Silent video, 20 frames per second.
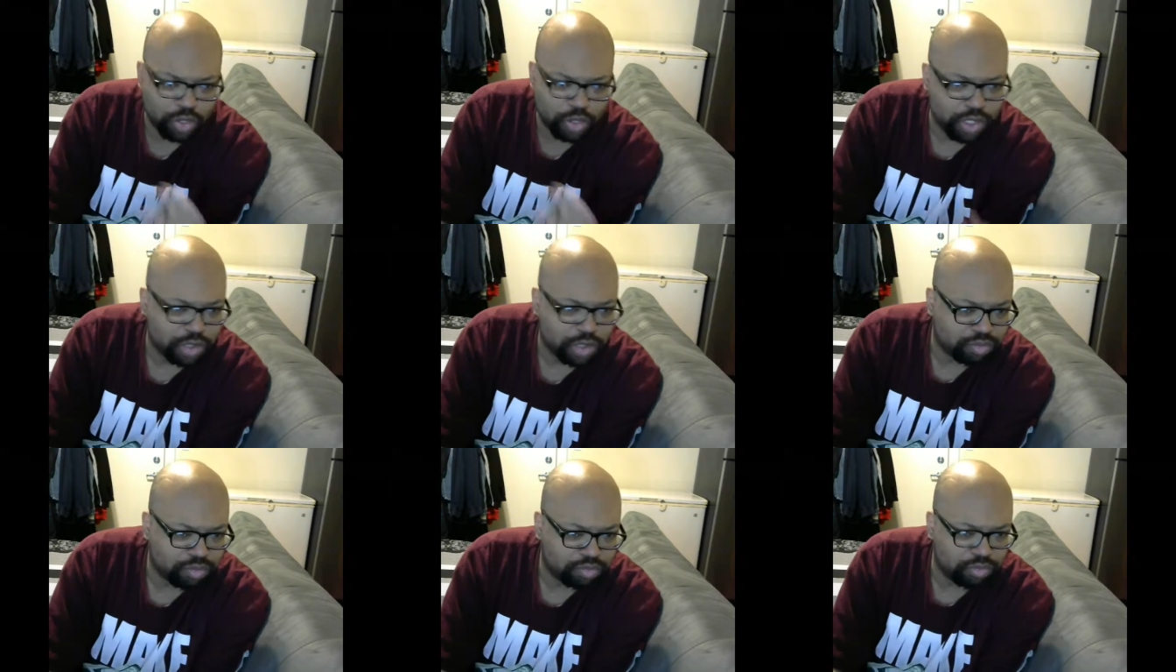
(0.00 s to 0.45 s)

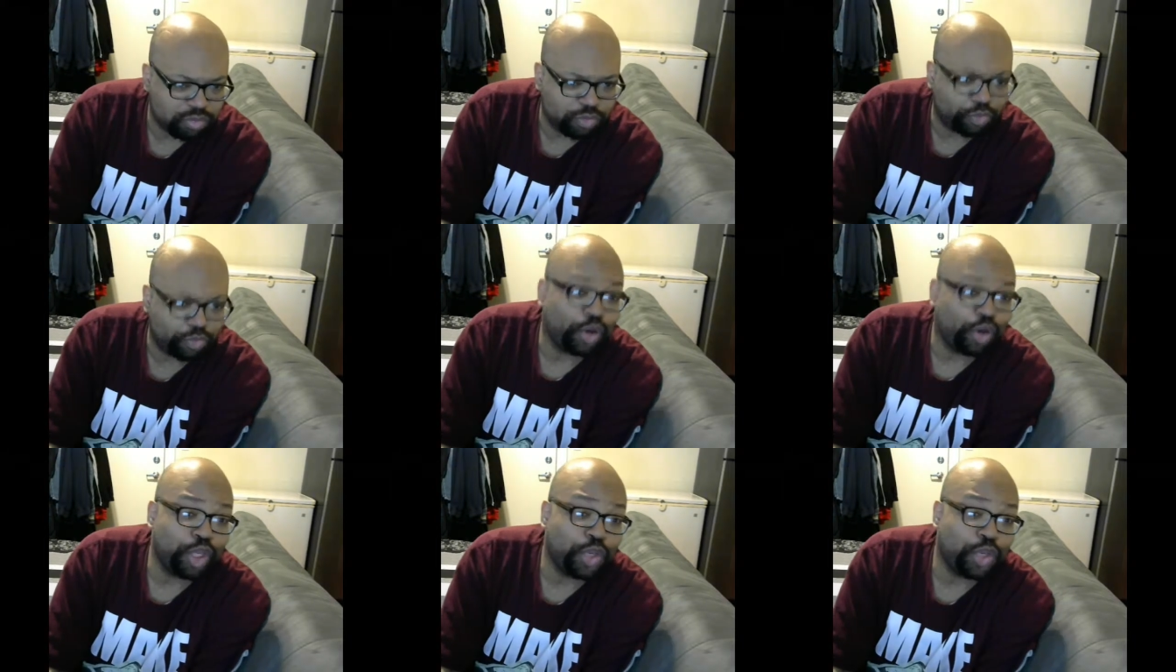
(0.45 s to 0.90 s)
want to
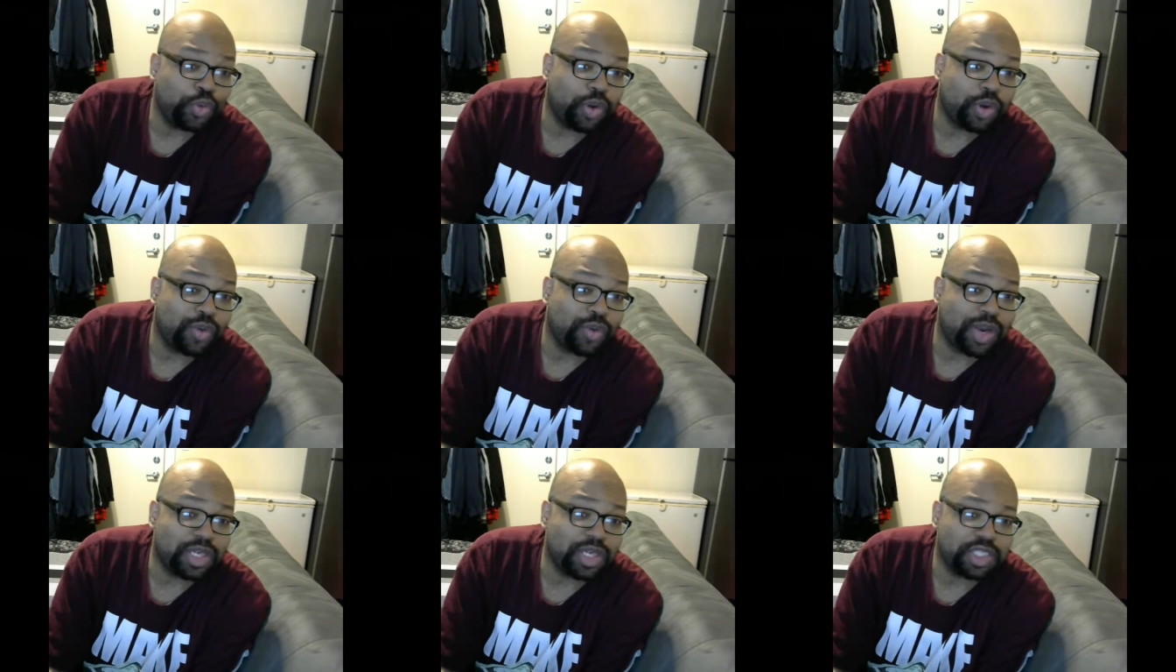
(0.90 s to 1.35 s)
before you want
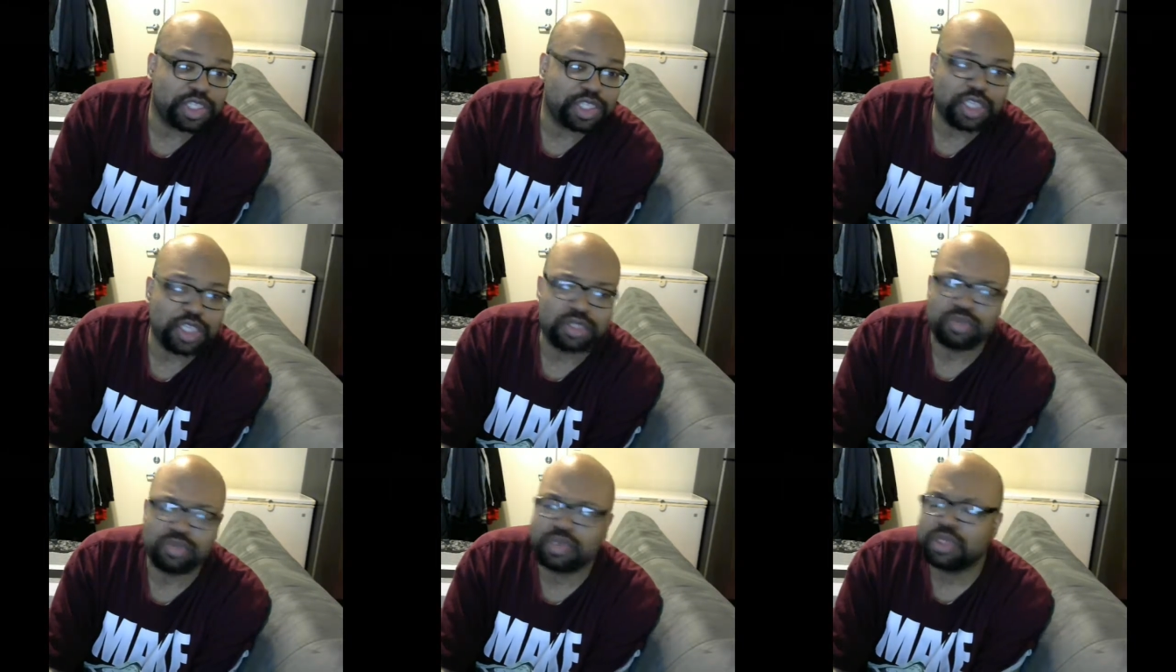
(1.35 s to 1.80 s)
to watch
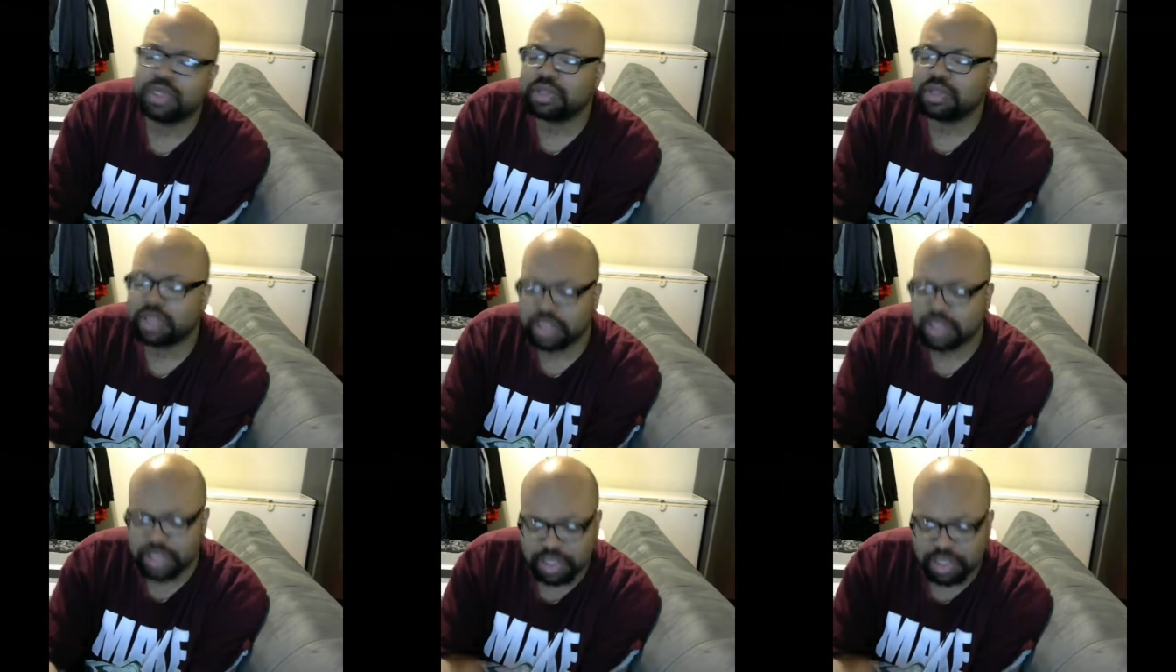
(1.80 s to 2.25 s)
this one,
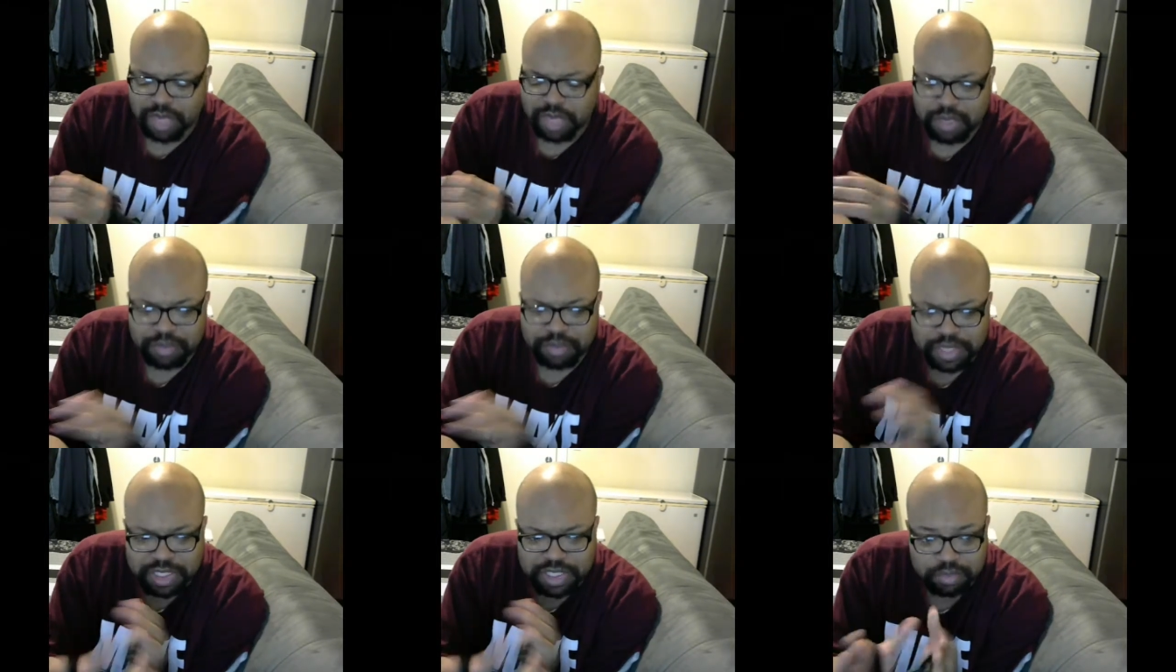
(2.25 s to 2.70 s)
because there
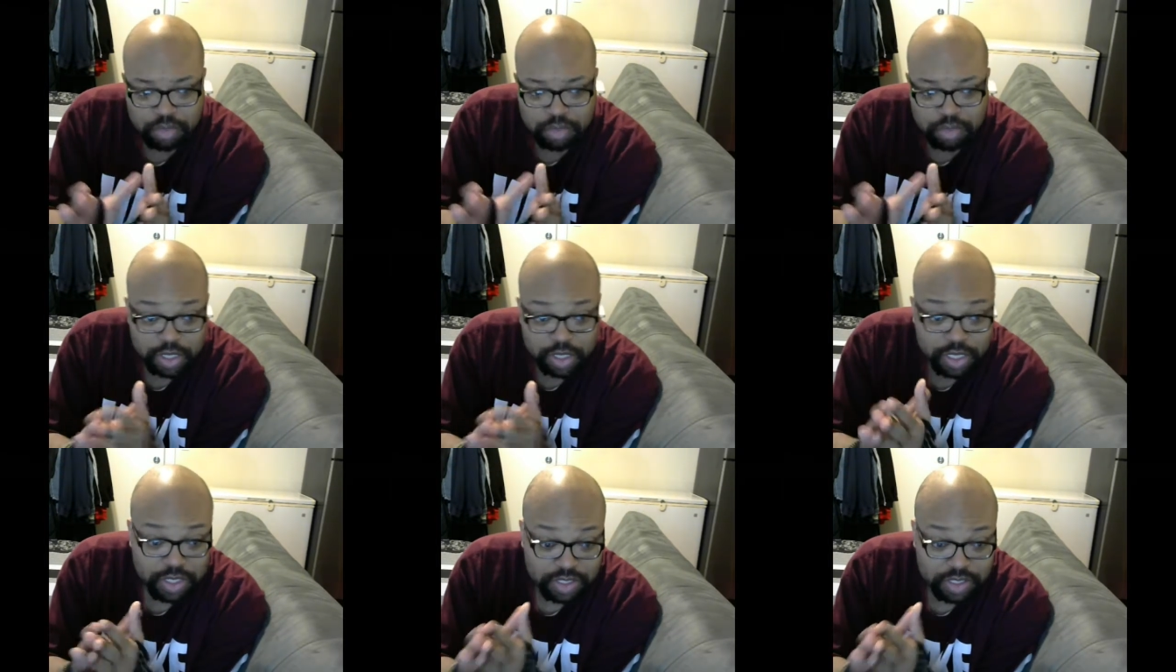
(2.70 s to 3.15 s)
might be some
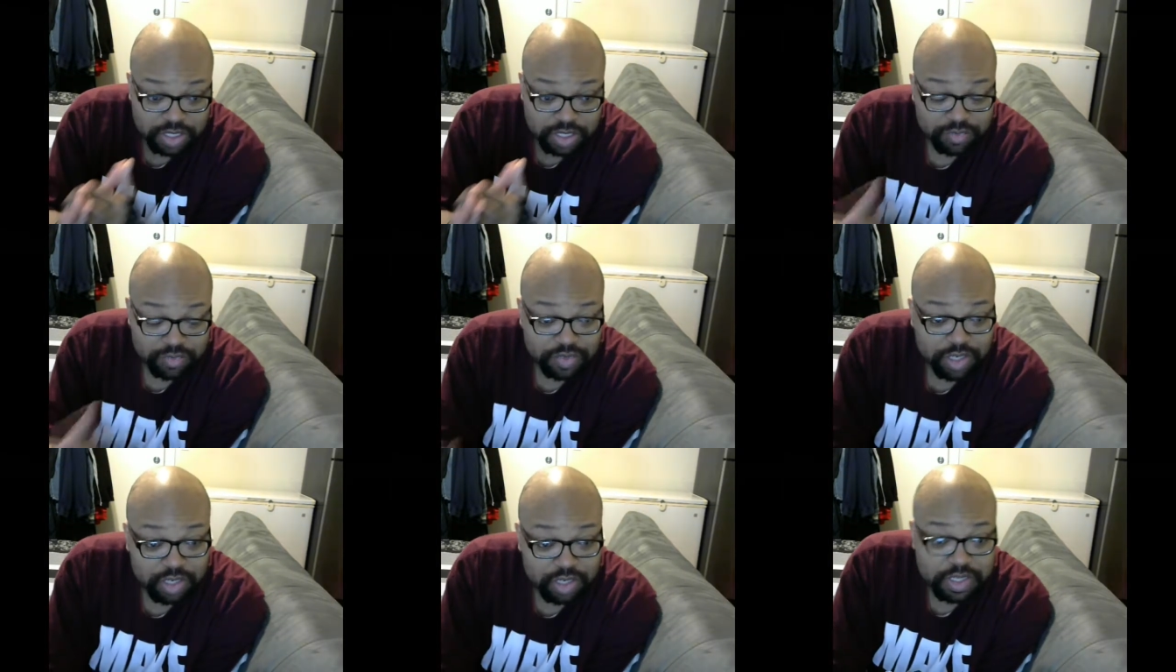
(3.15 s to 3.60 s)
there's
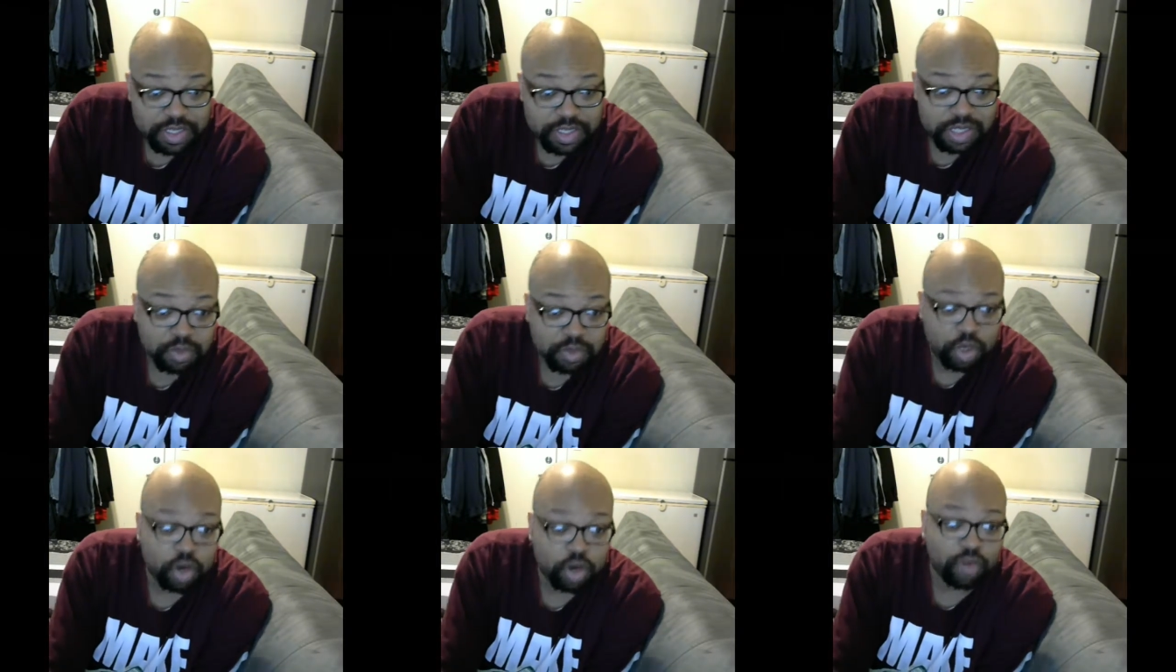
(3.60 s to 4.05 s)
definitely gonna be
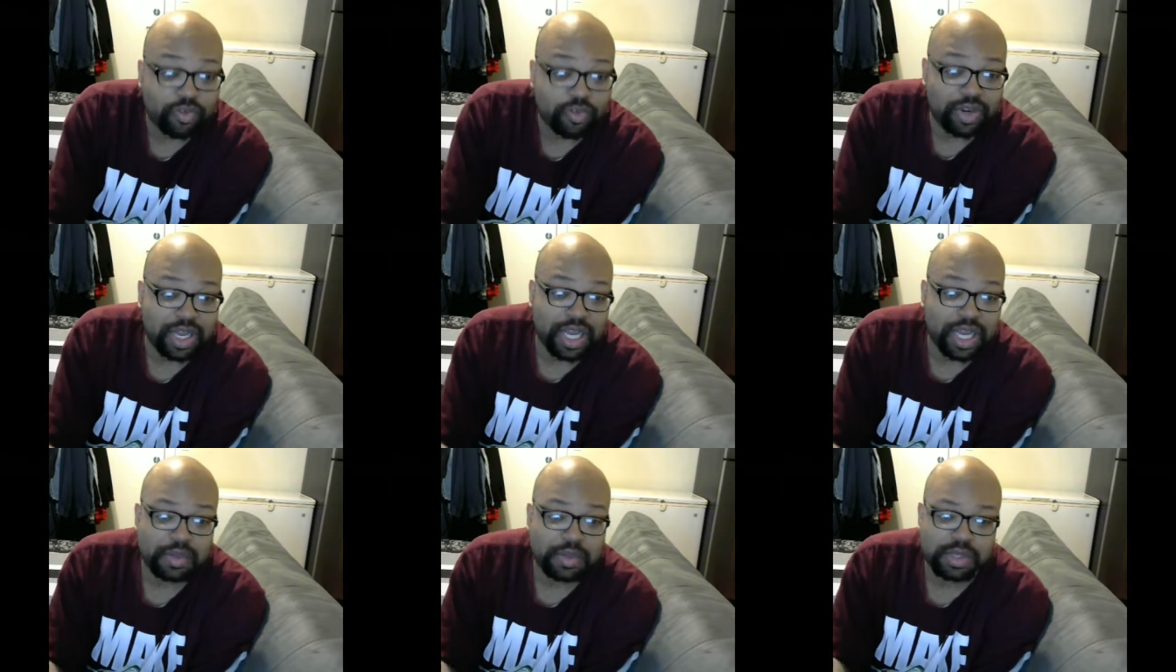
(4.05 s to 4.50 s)
some
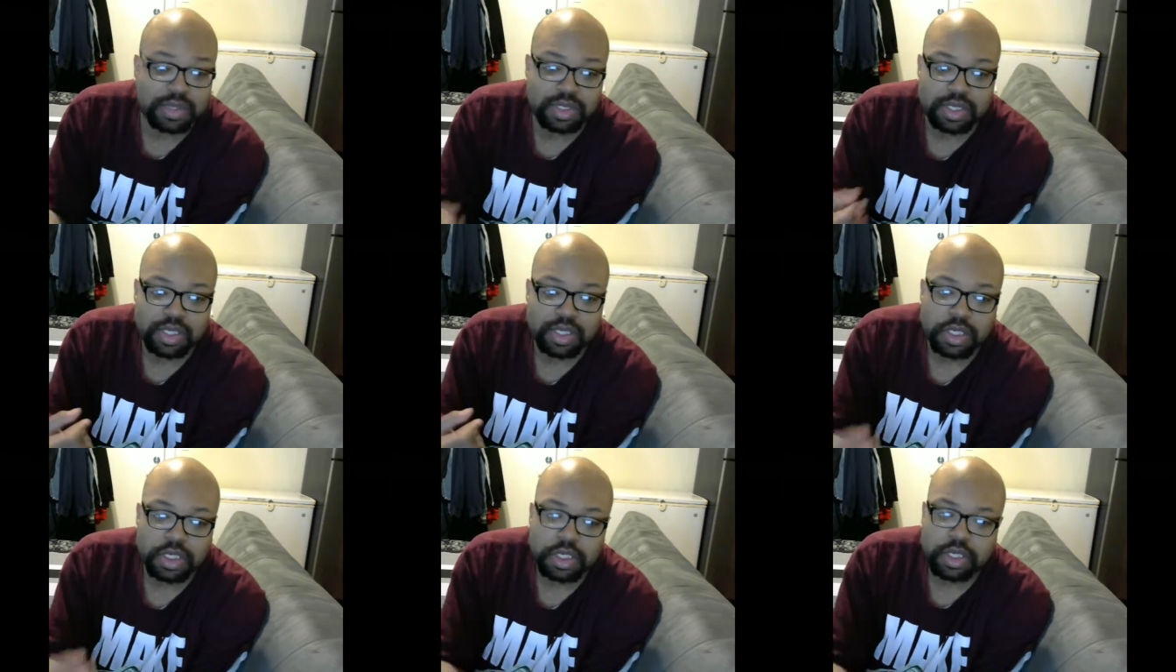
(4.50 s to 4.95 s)
overlaps,
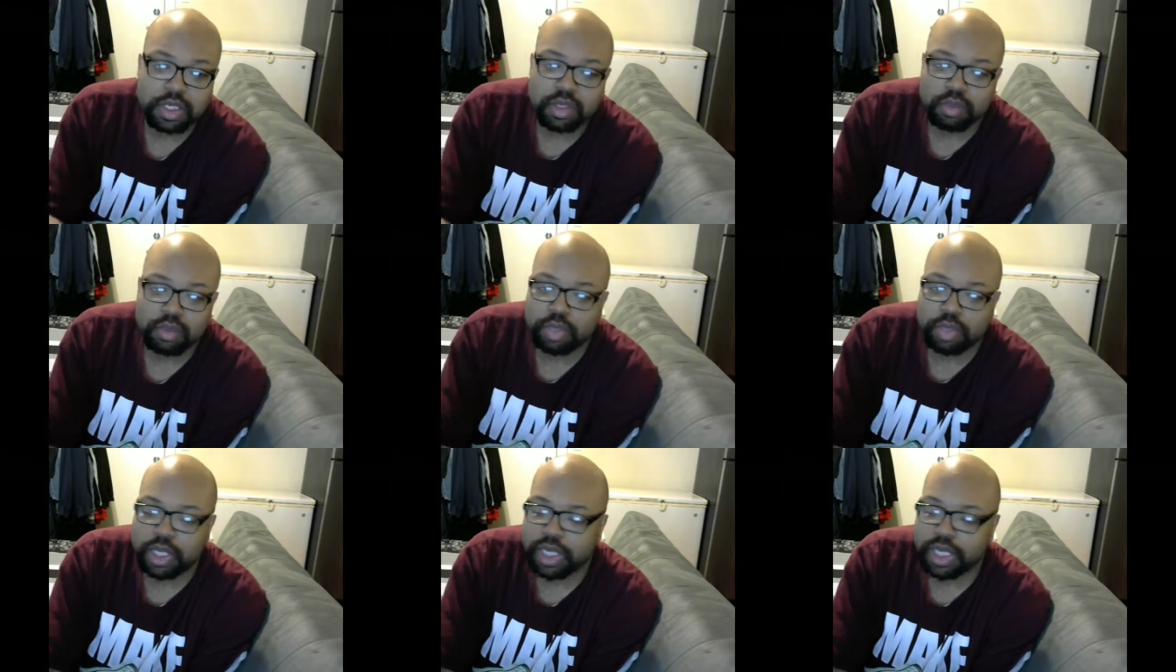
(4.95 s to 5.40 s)

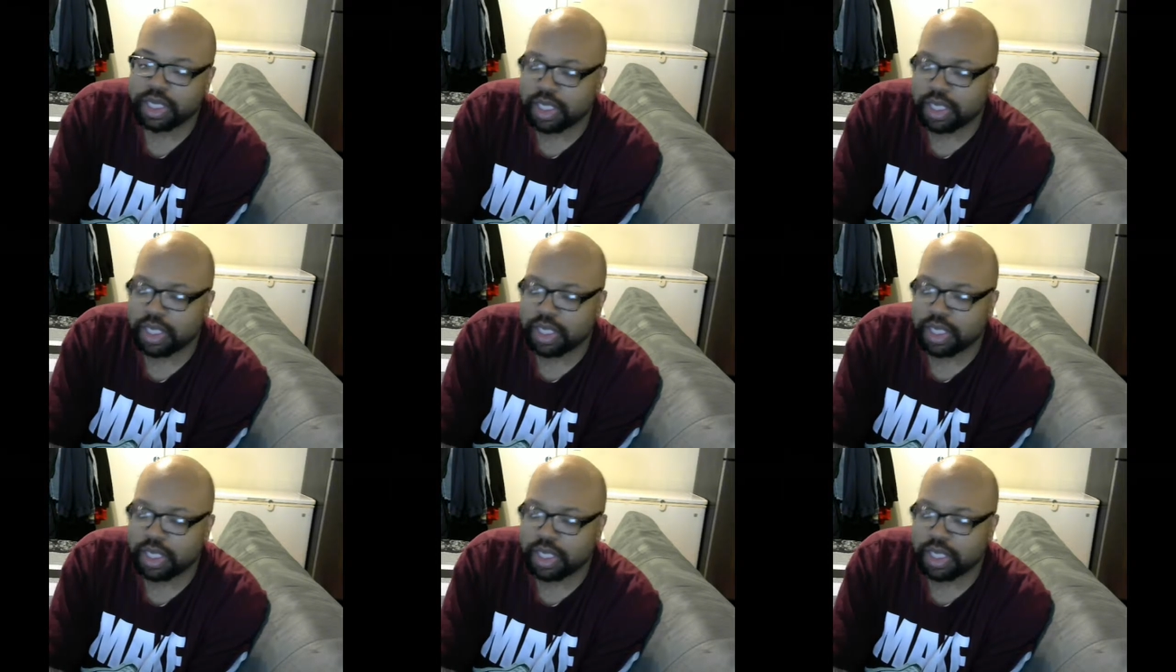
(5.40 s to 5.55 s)
but